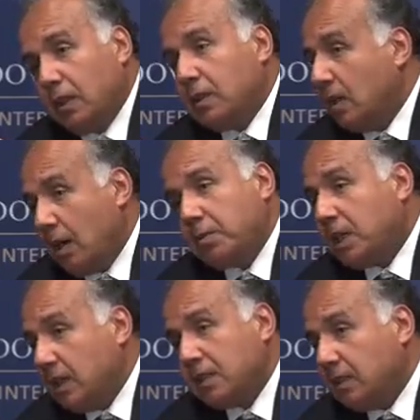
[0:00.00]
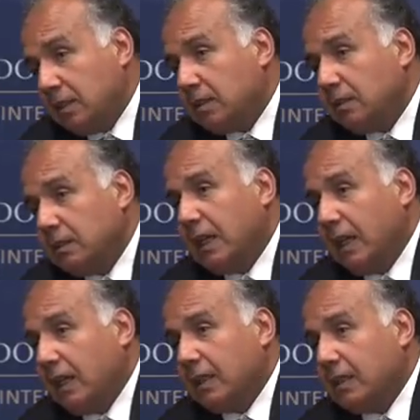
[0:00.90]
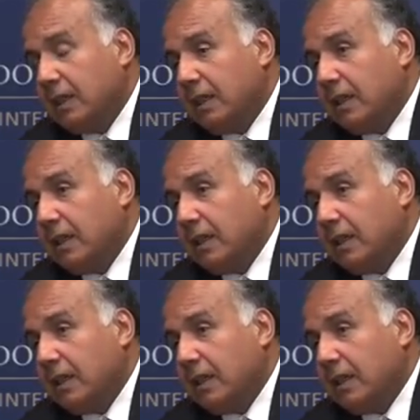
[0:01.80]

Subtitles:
in corrupt countries. And,